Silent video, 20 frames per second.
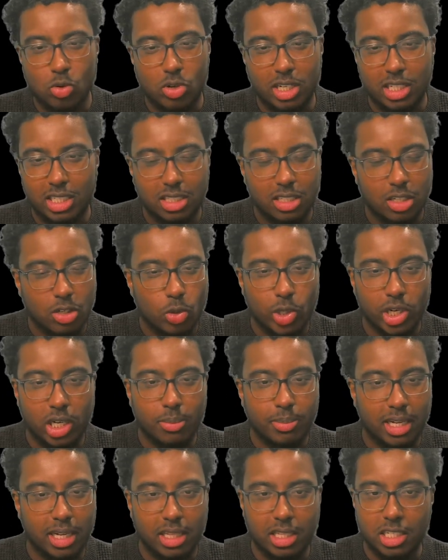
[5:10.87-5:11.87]
He's annoying me
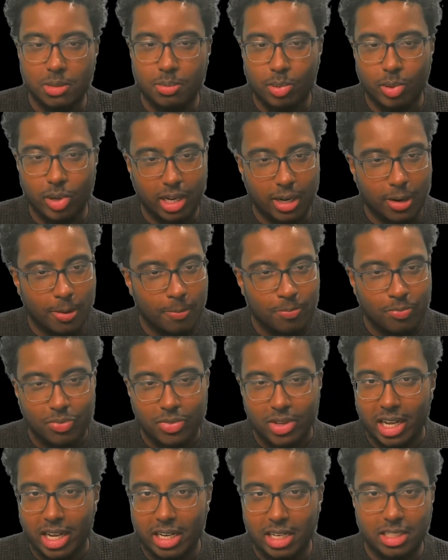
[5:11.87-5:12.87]
at this point,
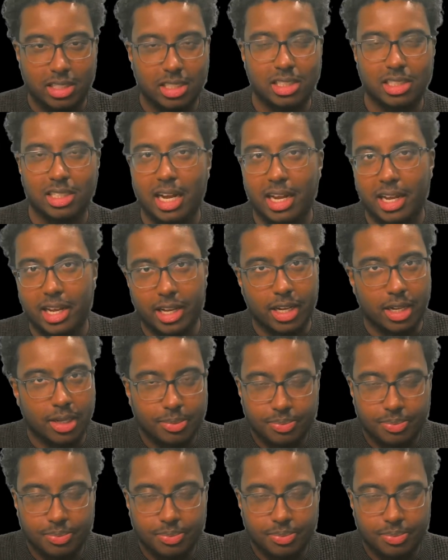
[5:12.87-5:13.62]
and it's this guy here,